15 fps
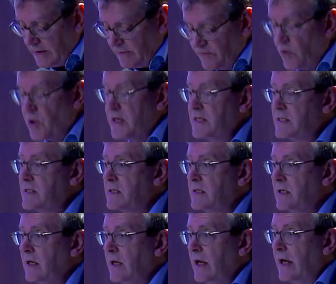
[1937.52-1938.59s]
voiced,
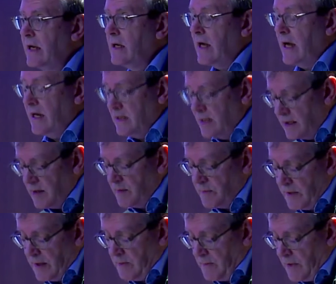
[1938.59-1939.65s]
and yet,
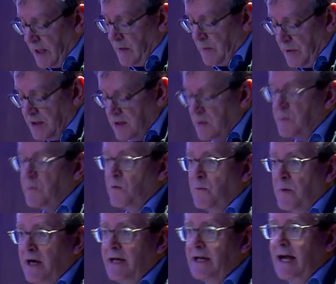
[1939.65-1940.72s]
in my opinion,
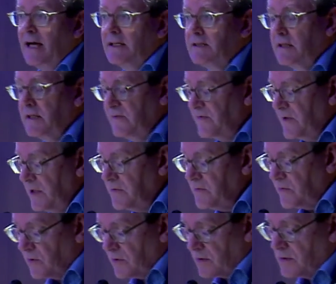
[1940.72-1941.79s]
remaining utterly
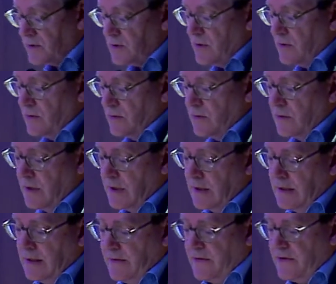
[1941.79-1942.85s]
faithful to
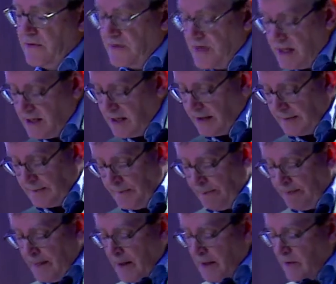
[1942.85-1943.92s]
the thinking.
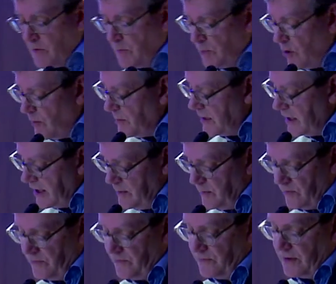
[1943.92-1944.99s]
The proper name
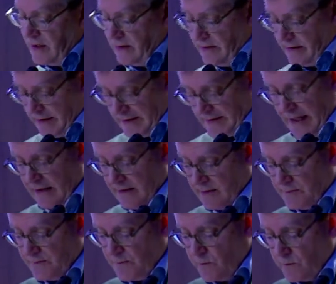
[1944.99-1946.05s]
of Derrida,
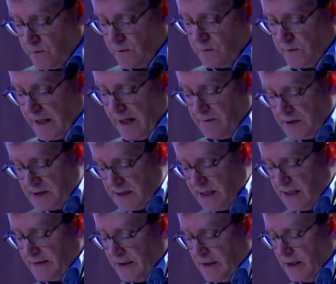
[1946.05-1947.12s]
and can we say
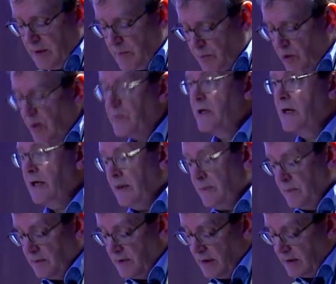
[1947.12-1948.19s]
it, the improper
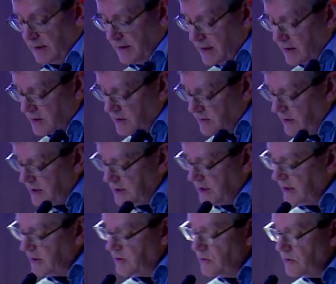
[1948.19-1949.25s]
name
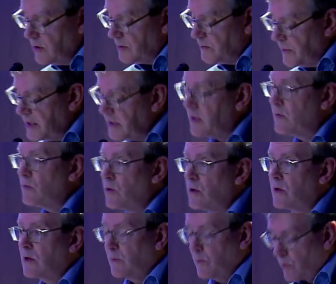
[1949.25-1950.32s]
deconstruction, do not make your
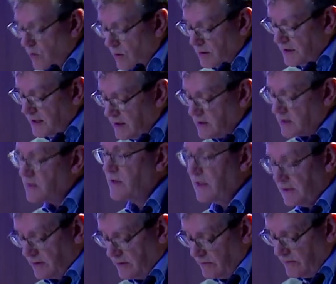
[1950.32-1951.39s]
work more
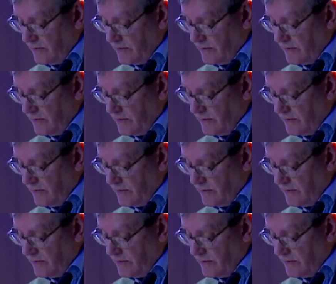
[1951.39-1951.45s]
deconstructive,